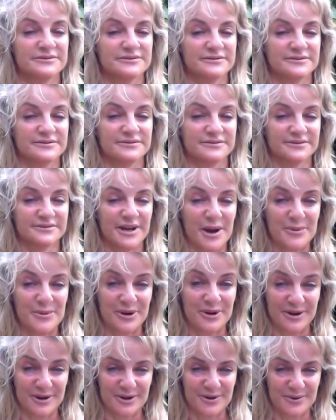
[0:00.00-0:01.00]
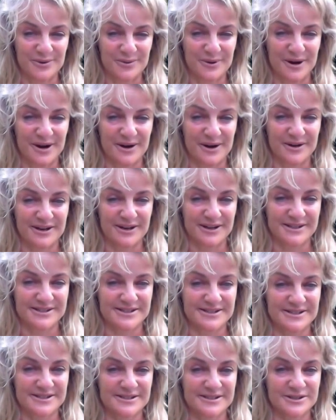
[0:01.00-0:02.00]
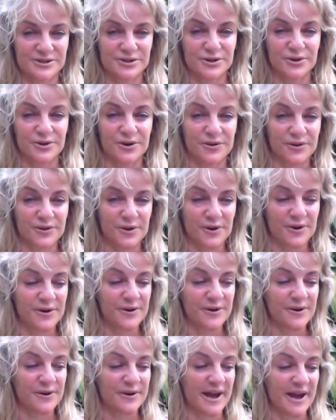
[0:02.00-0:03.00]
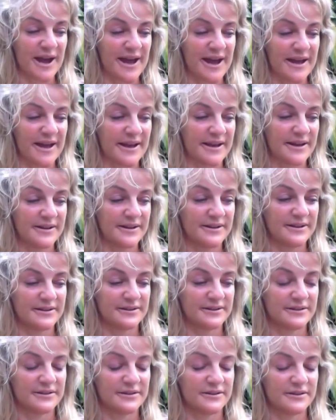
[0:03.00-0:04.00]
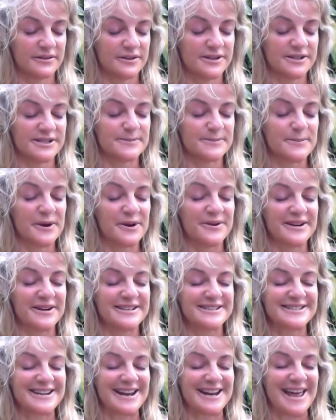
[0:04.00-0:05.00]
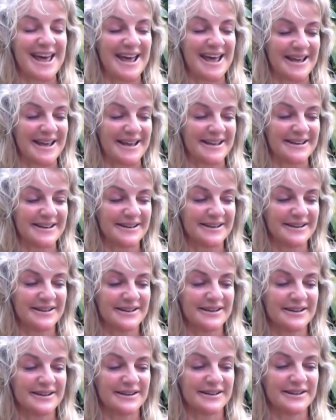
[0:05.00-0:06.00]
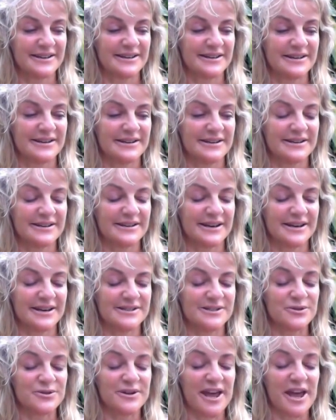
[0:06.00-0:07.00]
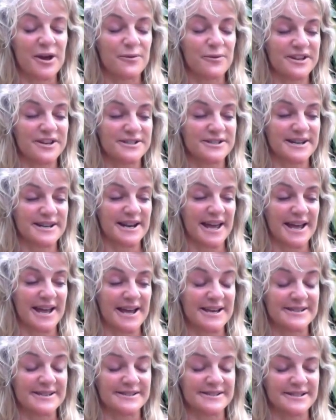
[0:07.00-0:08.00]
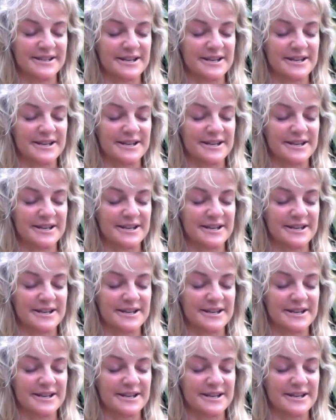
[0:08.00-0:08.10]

Now bring your awareness to your third eye, your spiritual eye, as you know, visualize deep